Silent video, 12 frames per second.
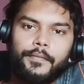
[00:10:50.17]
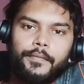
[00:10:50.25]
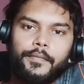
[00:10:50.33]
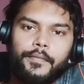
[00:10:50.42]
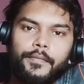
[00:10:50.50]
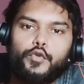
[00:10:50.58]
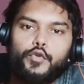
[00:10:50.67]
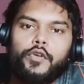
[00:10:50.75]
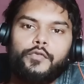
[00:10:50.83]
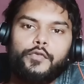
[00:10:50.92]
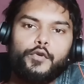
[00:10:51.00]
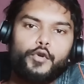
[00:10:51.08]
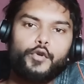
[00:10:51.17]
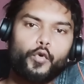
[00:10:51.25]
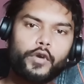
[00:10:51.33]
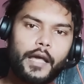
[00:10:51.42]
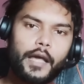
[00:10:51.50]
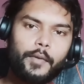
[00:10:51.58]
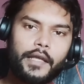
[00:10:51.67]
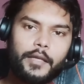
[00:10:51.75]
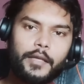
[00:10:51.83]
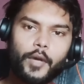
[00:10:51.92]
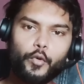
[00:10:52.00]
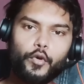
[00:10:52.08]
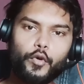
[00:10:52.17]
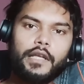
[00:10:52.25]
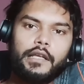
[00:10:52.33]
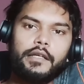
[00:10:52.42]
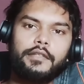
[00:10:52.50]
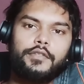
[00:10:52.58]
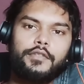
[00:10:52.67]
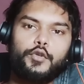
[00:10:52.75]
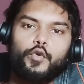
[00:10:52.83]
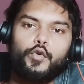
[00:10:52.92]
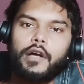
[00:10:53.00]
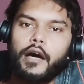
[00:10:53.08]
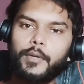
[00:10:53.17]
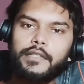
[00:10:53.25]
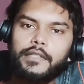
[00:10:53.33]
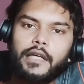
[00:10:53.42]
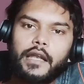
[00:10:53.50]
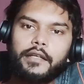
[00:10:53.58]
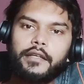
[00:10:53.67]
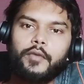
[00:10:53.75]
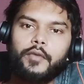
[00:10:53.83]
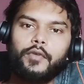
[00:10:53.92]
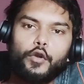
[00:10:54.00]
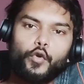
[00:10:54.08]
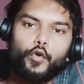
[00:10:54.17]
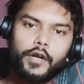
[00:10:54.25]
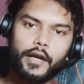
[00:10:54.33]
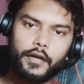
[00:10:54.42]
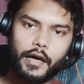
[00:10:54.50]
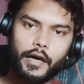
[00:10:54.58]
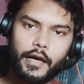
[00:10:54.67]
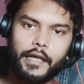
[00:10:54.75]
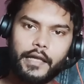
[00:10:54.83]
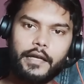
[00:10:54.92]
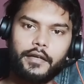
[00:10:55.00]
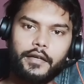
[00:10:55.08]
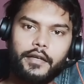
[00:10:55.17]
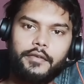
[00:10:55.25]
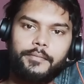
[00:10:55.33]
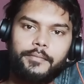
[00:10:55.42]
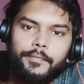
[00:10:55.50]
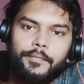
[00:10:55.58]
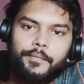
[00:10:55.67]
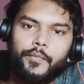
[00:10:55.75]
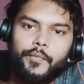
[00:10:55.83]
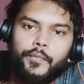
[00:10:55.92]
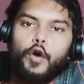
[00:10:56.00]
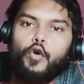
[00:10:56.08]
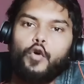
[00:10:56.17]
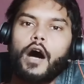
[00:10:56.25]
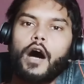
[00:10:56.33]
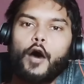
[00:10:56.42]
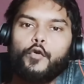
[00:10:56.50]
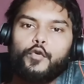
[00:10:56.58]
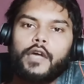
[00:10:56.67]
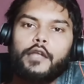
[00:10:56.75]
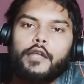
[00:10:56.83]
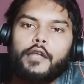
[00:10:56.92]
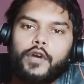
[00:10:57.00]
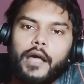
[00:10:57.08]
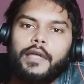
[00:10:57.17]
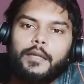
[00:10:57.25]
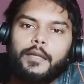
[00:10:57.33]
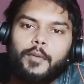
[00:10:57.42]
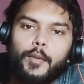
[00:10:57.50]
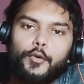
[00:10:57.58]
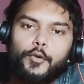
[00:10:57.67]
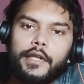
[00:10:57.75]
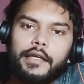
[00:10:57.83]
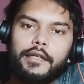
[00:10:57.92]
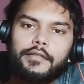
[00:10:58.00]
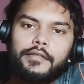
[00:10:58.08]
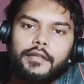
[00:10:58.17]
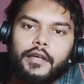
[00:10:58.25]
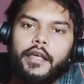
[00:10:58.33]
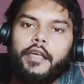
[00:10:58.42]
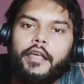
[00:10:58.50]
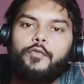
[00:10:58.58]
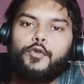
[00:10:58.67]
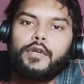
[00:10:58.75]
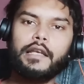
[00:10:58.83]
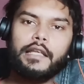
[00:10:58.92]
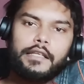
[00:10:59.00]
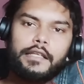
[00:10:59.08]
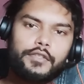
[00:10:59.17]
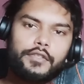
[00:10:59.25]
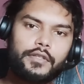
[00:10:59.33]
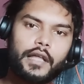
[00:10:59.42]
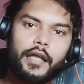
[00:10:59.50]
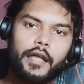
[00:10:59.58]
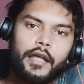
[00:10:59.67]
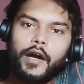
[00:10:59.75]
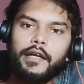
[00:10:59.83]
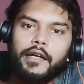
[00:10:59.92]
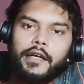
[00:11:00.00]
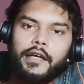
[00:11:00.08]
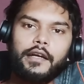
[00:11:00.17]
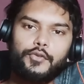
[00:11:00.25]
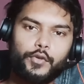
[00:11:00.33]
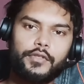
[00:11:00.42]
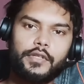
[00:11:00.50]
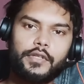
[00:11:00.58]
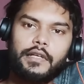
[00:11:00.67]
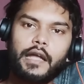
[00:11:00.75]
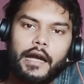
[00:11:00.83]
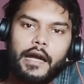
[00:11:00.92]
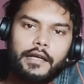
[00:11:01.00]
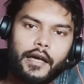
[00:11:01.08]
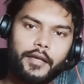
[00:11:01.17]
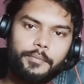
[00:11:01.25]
So if you don't have any memory leaks, your garbage collector will not run again and again. Now how you cannot have any memory leaks? If you release the unwanted resources at time.